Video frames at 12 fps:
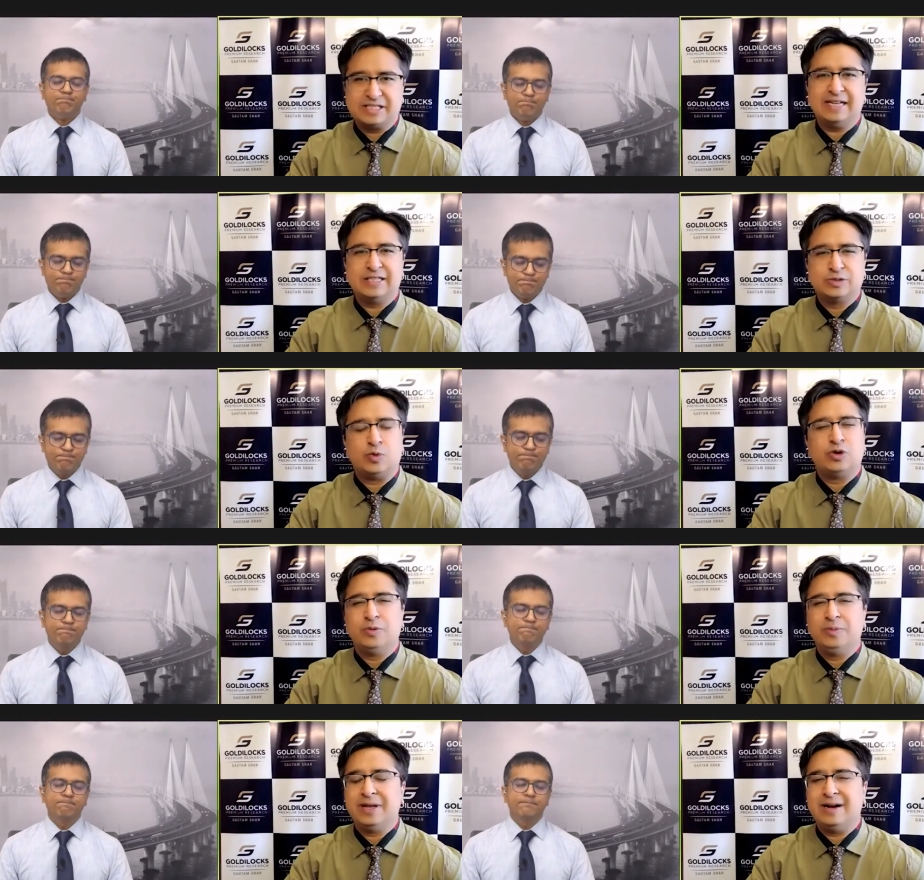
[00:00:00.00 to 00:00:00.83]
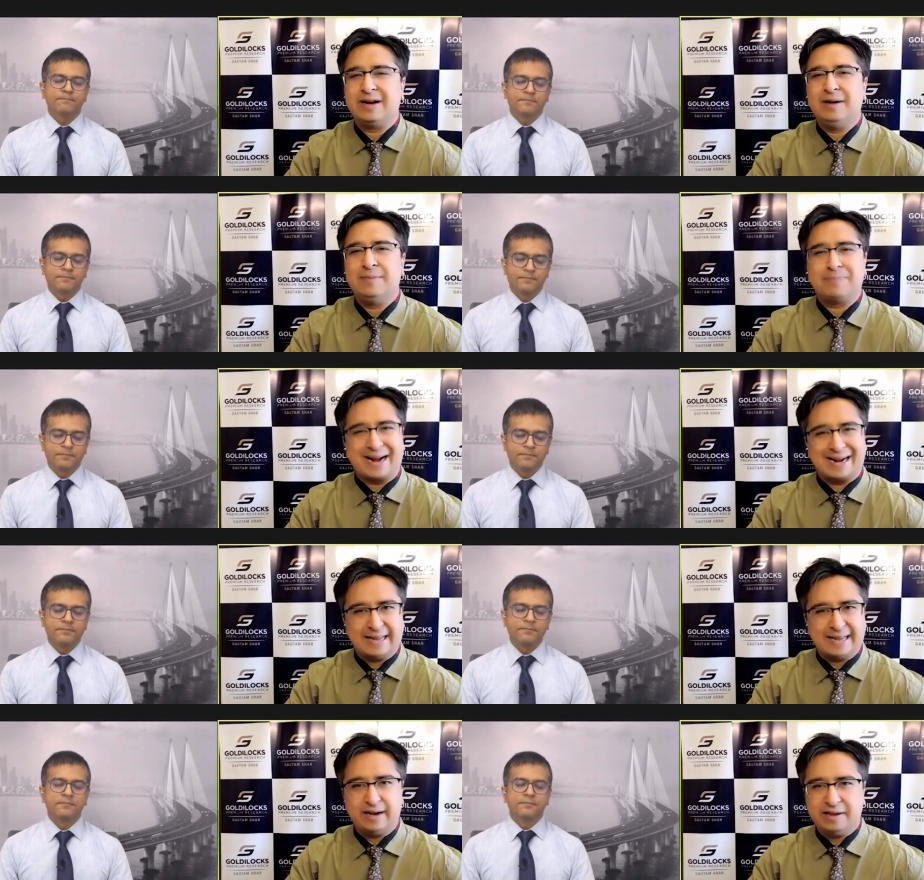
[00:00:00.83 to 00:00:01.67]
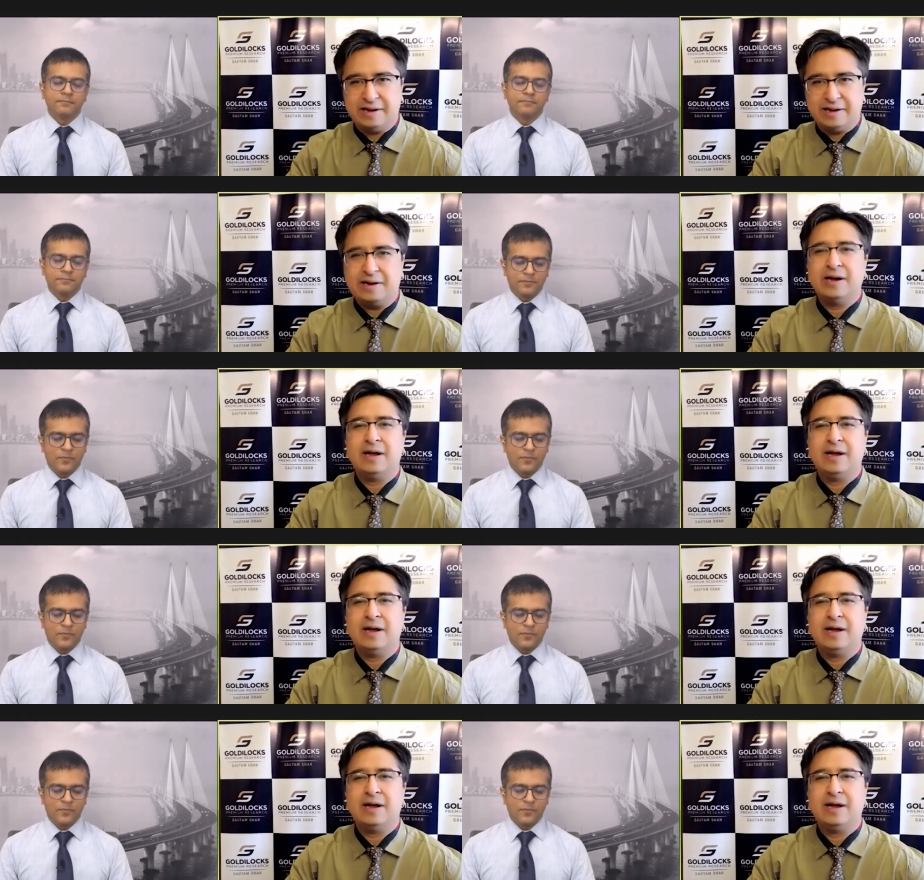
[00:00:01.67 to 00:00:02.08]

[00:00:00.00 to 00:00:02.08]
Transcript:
Speaker 1: I just want to be a little practical here